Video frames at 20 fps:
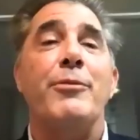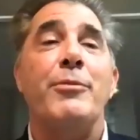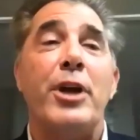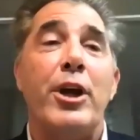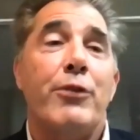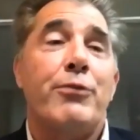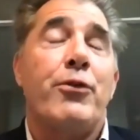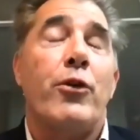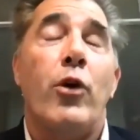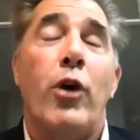I'm
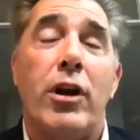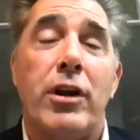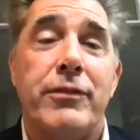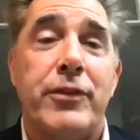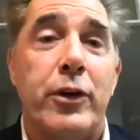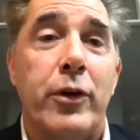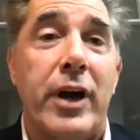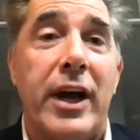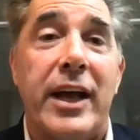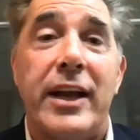here for all
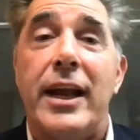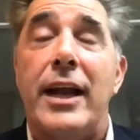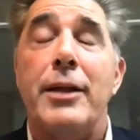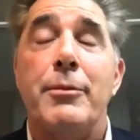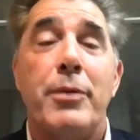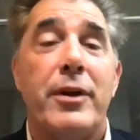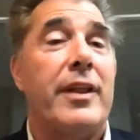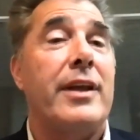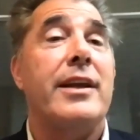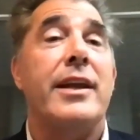of you and
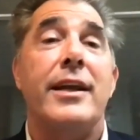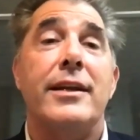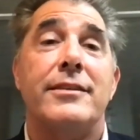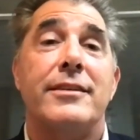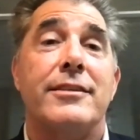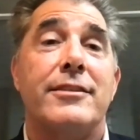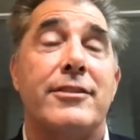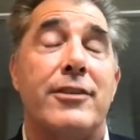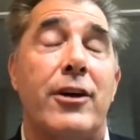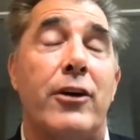anybody that
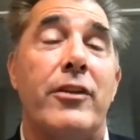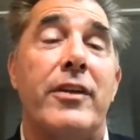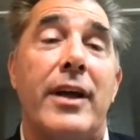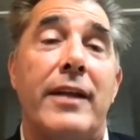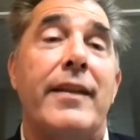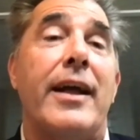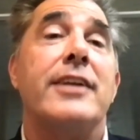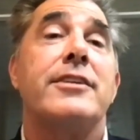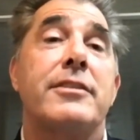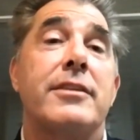needs it. So,
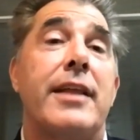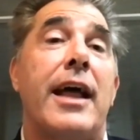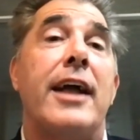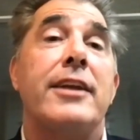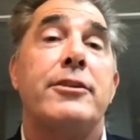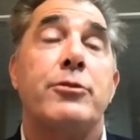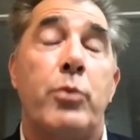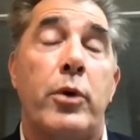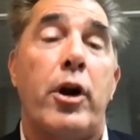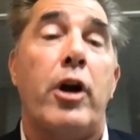and
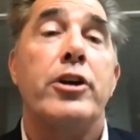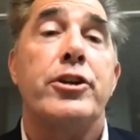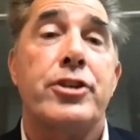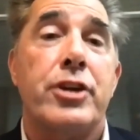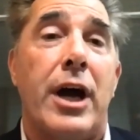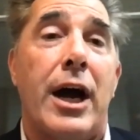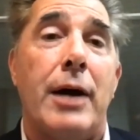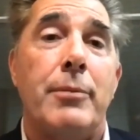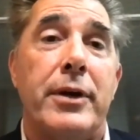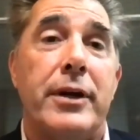that's what our
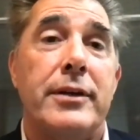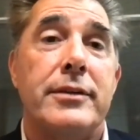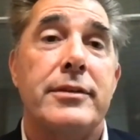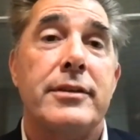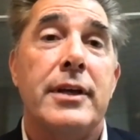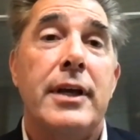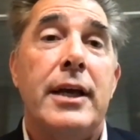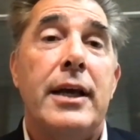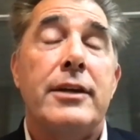job is.